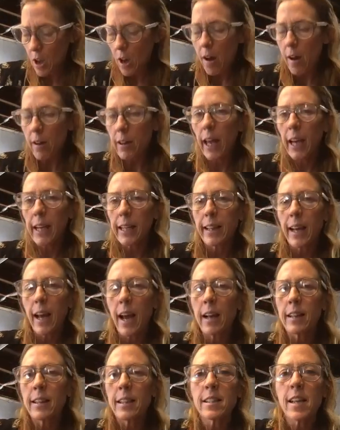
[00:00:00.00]
like
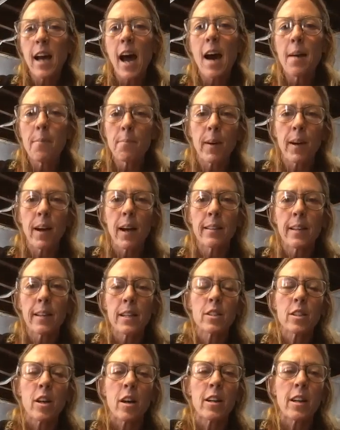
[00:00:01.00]
at the top, they
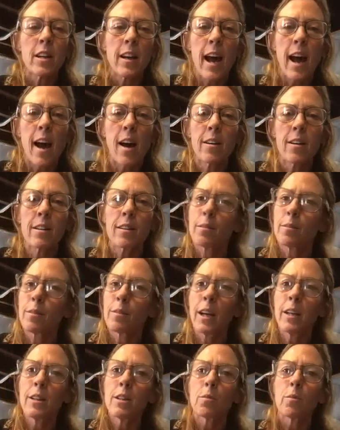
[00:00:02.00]
started out
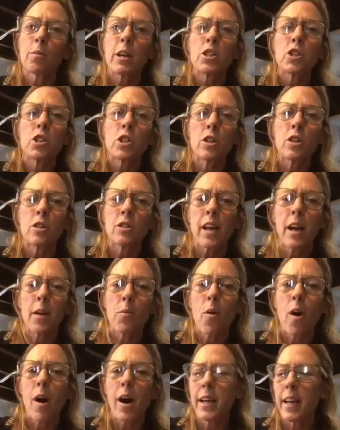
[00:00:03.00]
in the ratios I
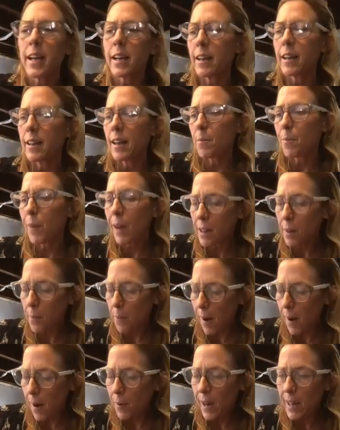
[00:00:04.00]
wanted. And then by
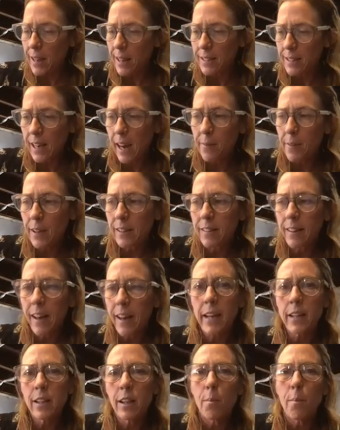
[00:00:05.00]
the time they
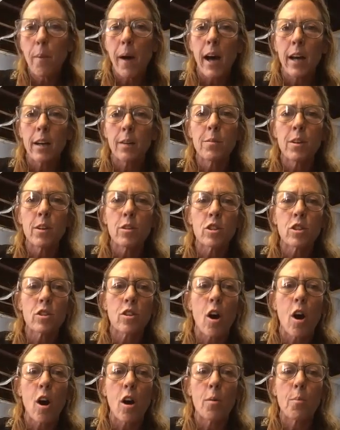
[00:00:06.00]
slide to the bottom, they're just
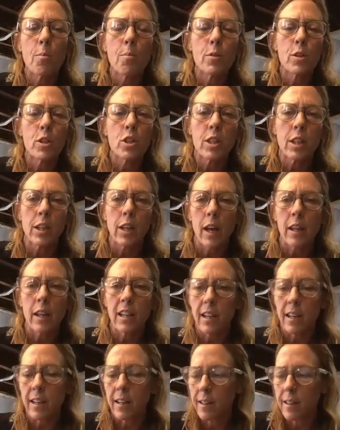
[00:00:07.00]
all mushed together.